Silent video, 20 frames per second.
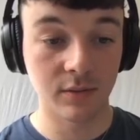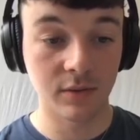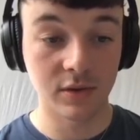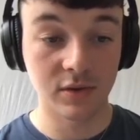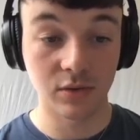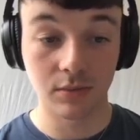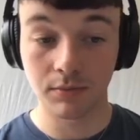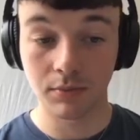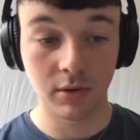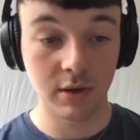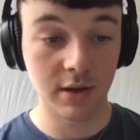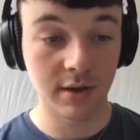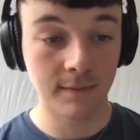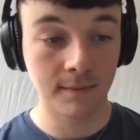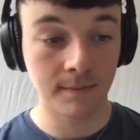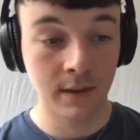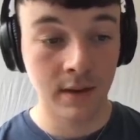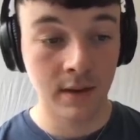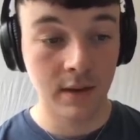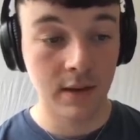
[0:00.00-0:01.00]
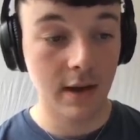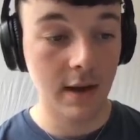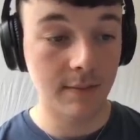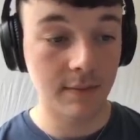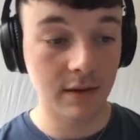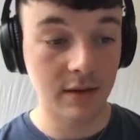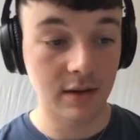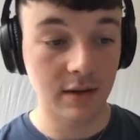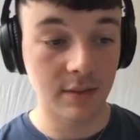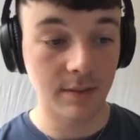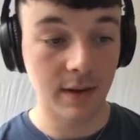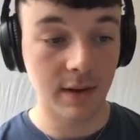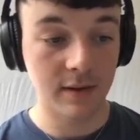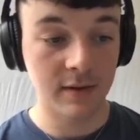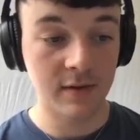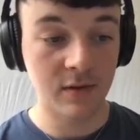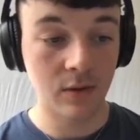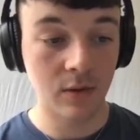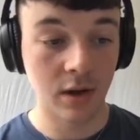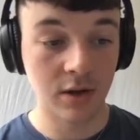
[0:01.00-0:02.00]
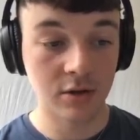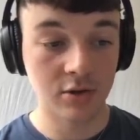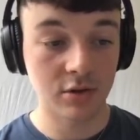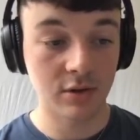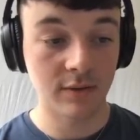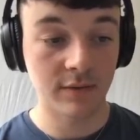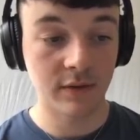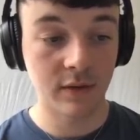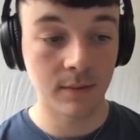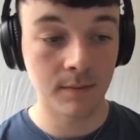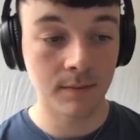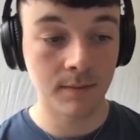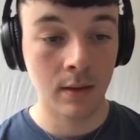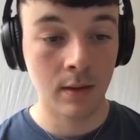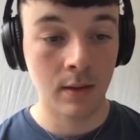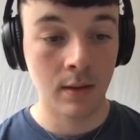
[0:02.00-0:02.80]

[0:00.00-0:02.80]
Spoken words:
which are brilliant, and they did about 200 of them.